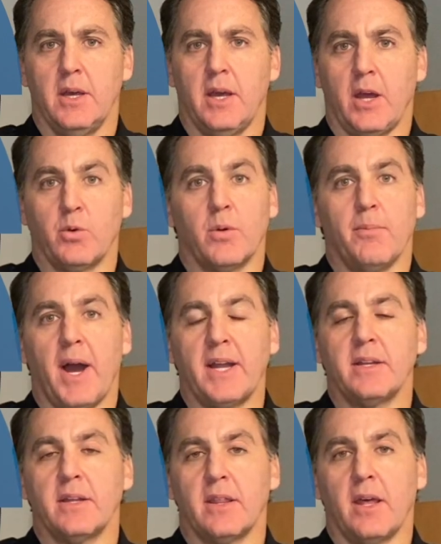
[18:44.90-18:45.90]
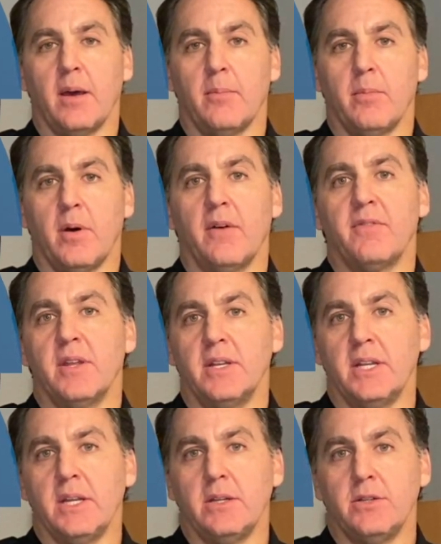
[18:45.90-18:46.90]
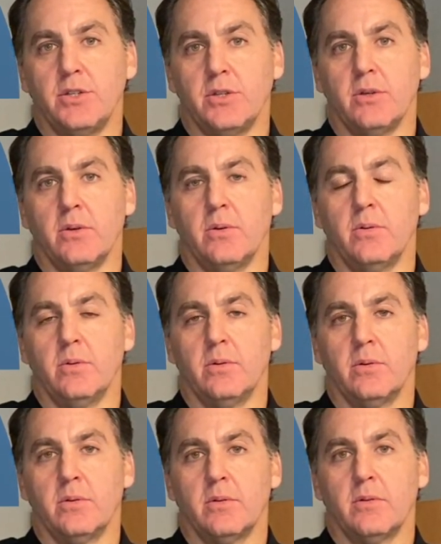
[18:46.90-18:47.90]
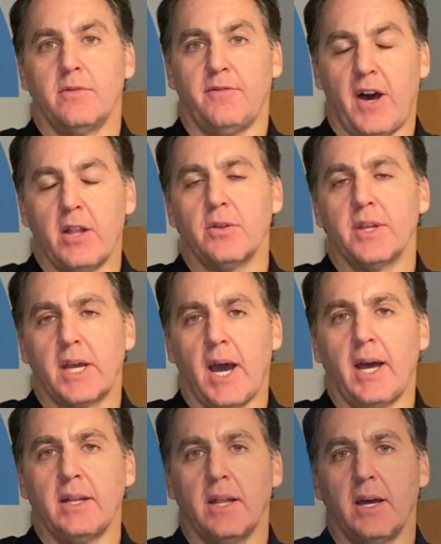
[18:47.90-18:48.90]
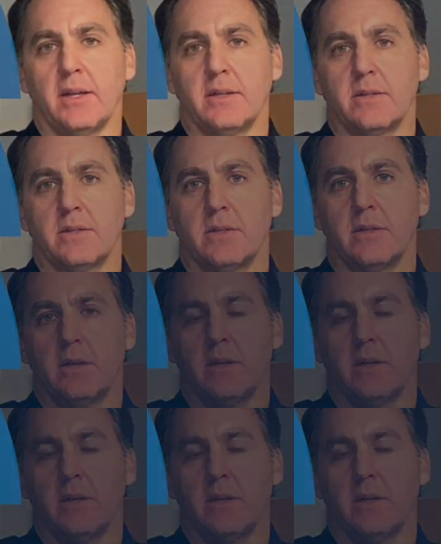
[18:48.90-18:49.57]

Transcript: and reminding them of the need to follow the guidelines.